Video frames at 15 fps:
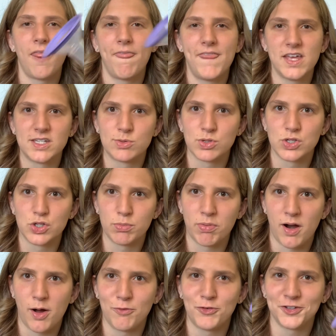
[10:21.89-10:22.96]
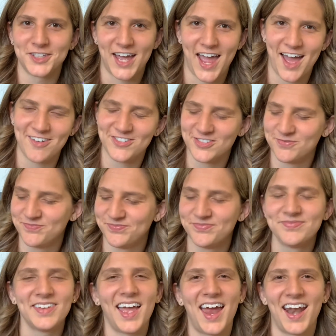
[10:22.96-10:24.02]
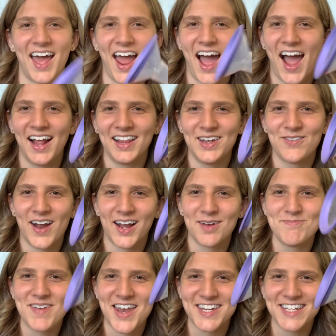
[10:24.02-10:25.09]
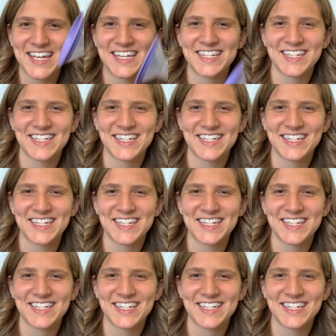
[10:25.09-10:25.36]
this was super helpful to have, and I highly recommend it.